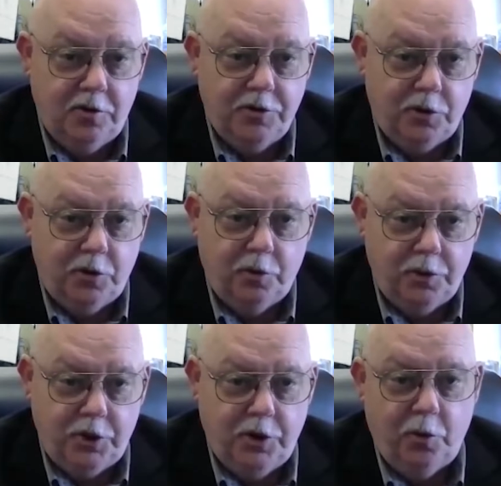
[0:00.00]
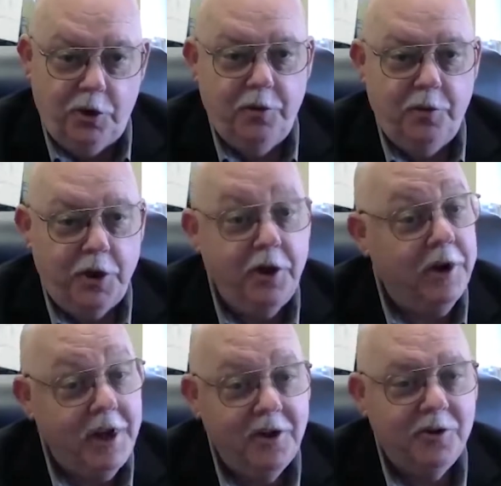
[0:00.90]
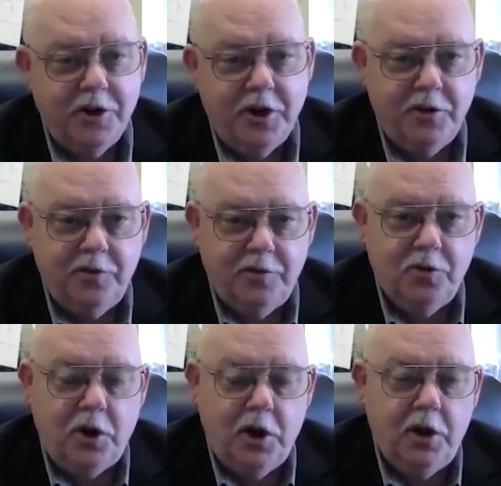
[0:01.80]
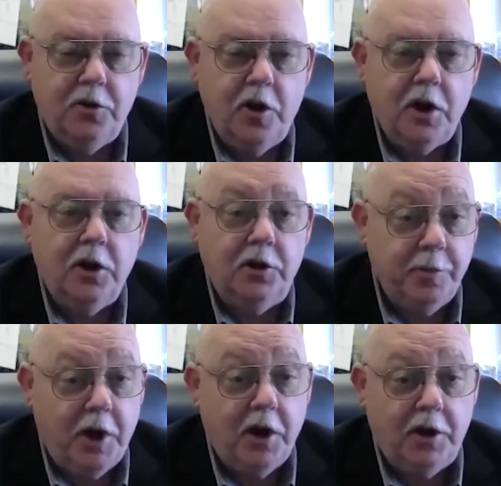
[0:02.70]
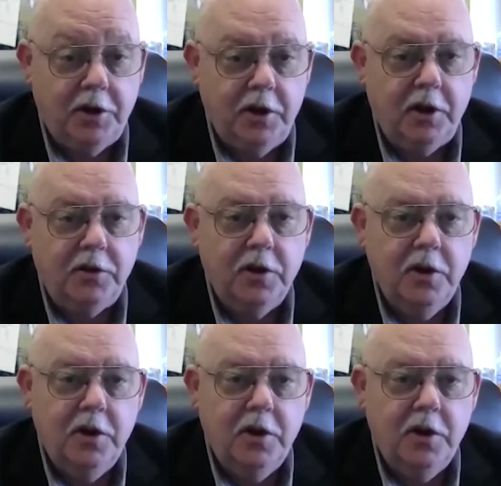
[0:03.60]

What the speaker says: So, you know, one of the downsides of federal contracting is politics.